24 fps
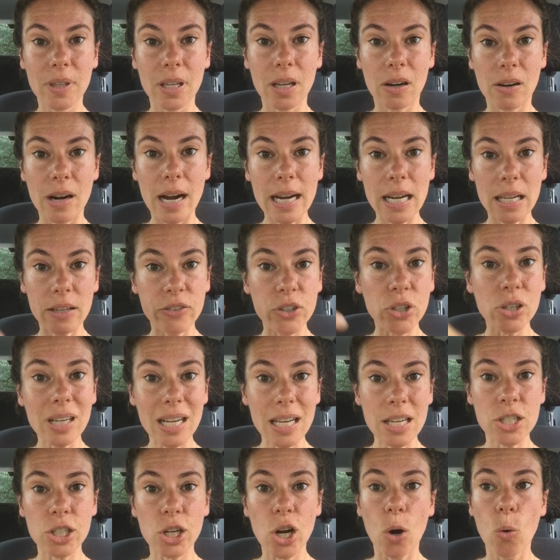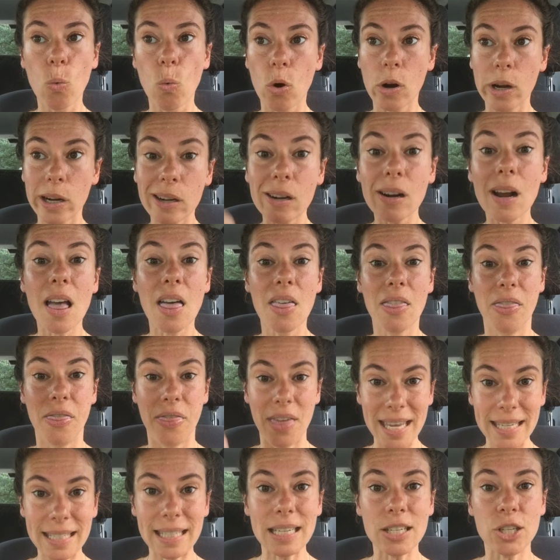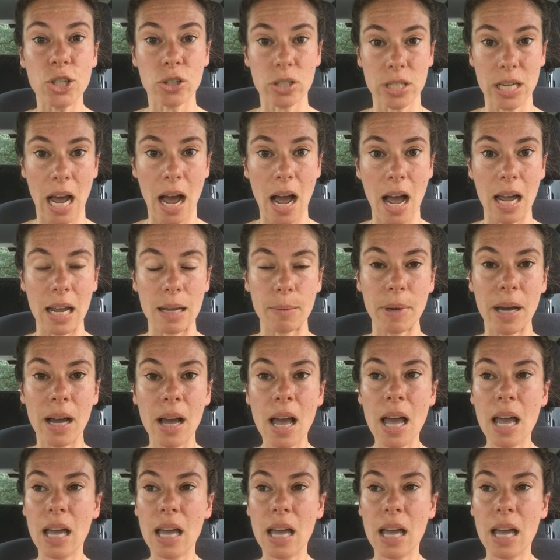All right. If you're an indigo warrior, this is your time.